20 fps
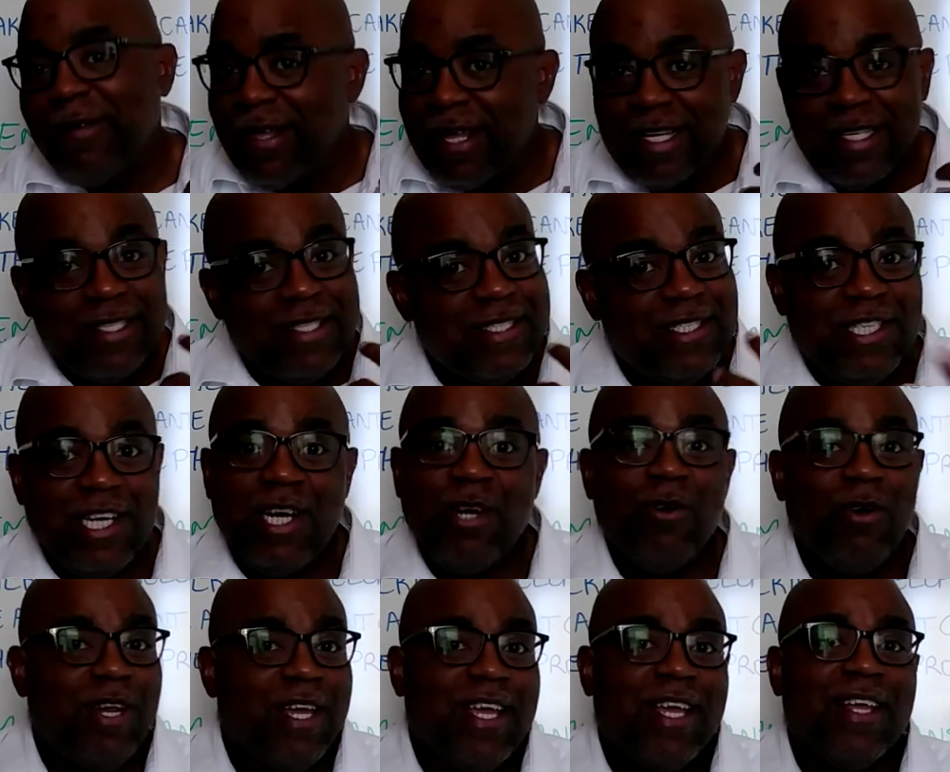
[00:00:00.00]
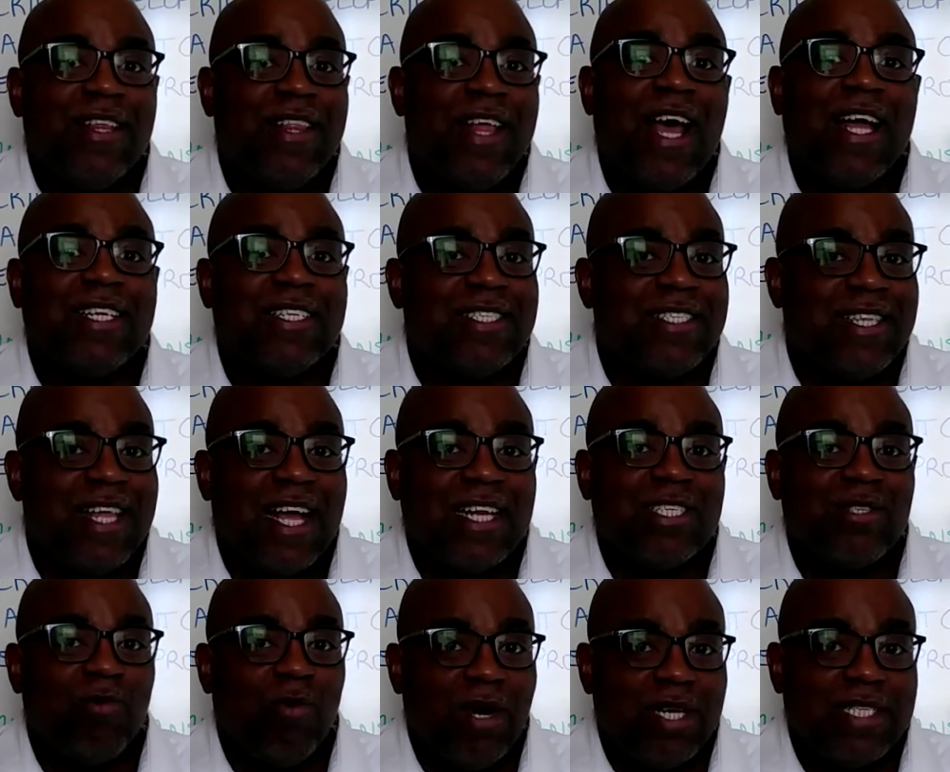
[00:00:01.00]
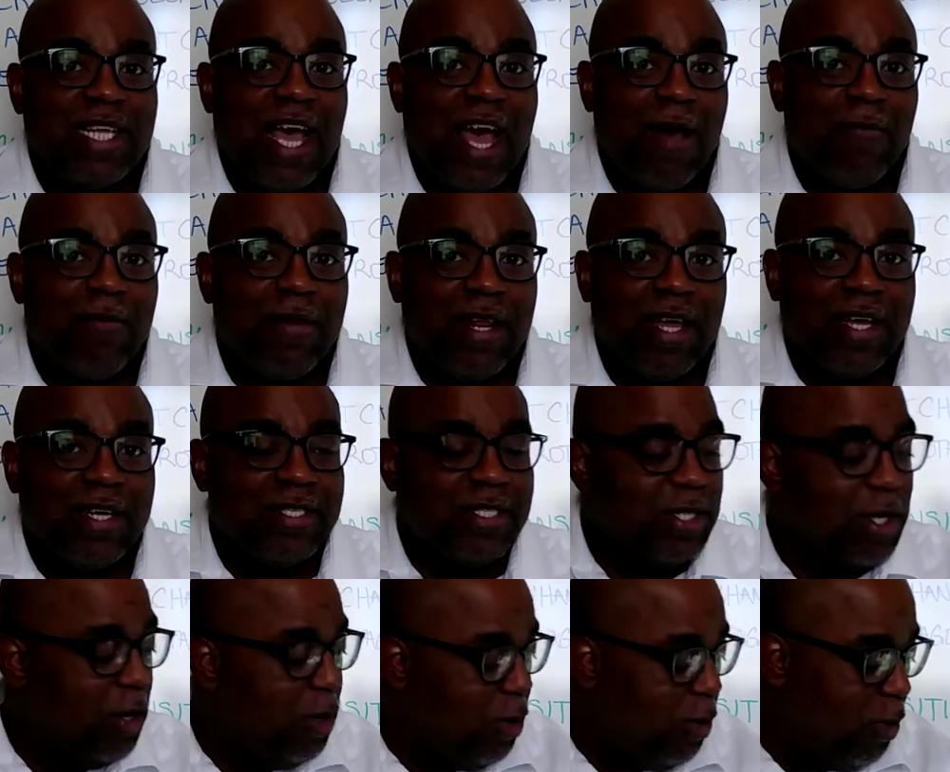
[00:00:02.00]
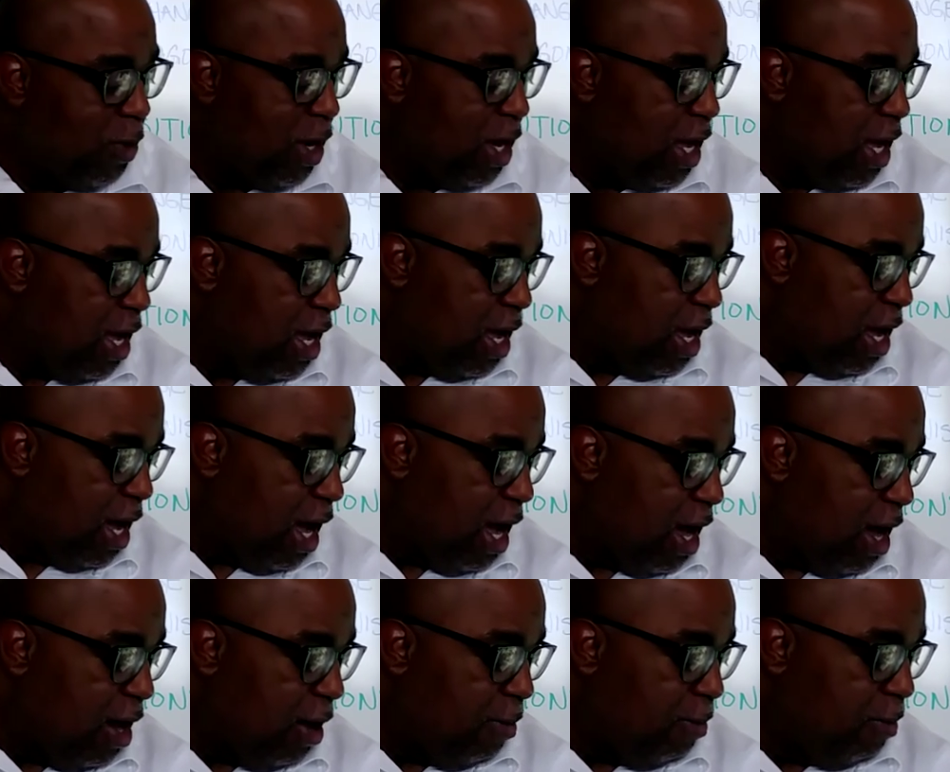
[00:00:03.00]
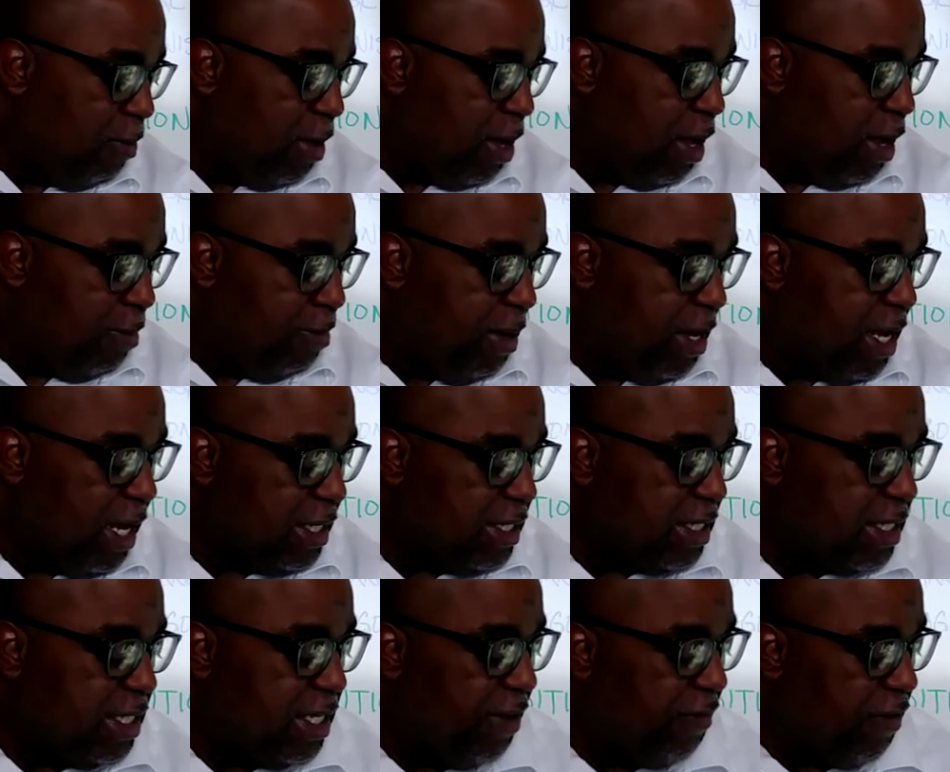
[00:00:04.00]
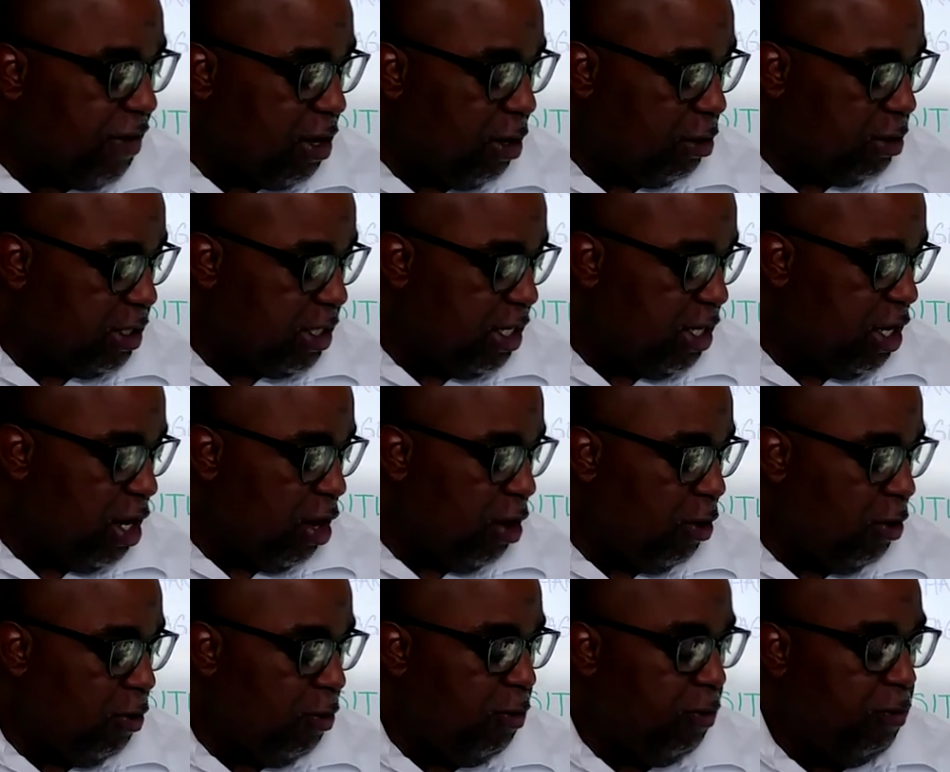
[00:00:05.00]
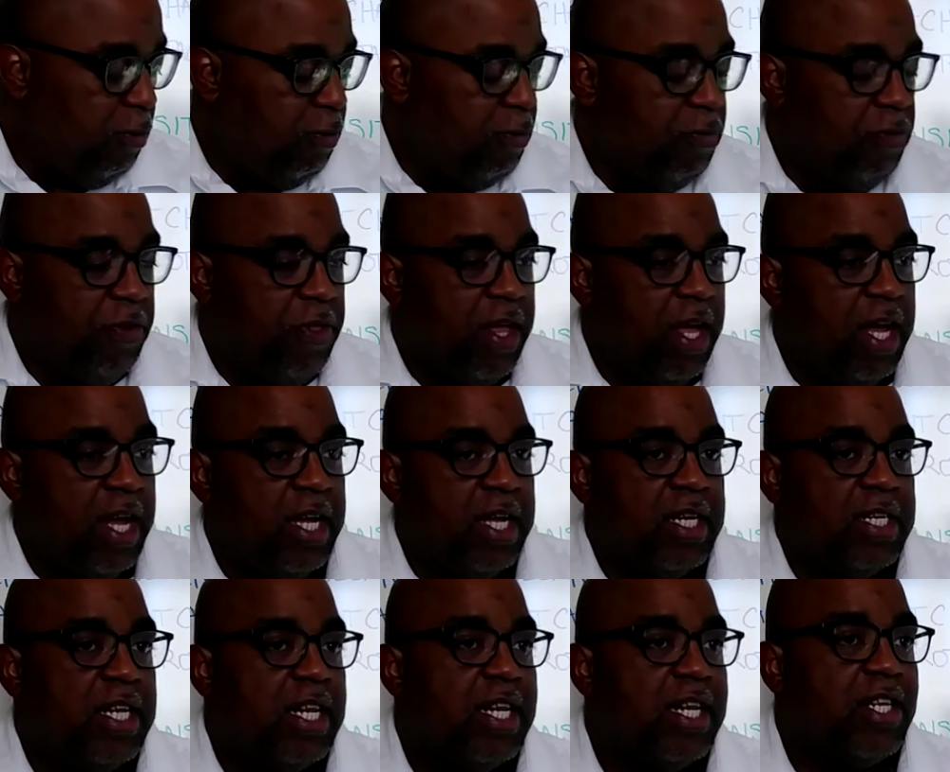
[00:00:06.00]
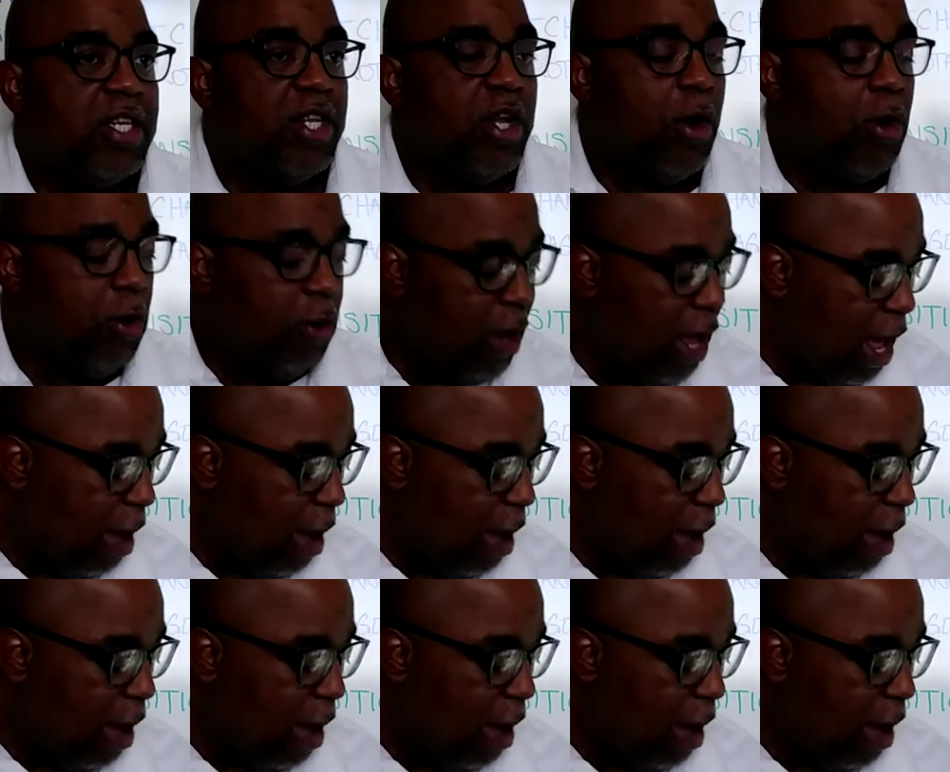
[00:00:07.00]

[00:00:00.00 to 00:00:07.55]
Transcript: Is generally that's that's what's happening. So um, because it's difficult to know the total